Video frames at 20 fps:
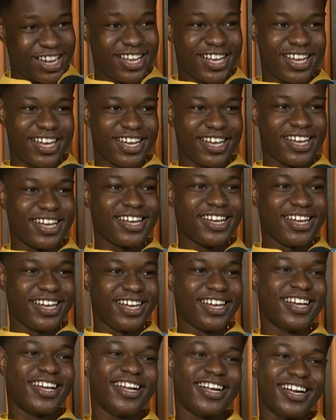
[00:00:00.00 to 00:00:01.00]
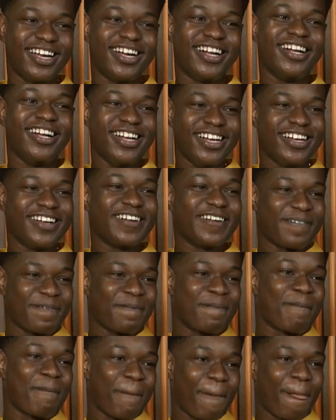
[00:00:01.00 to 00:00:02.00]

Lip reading: right. So what can I do for you?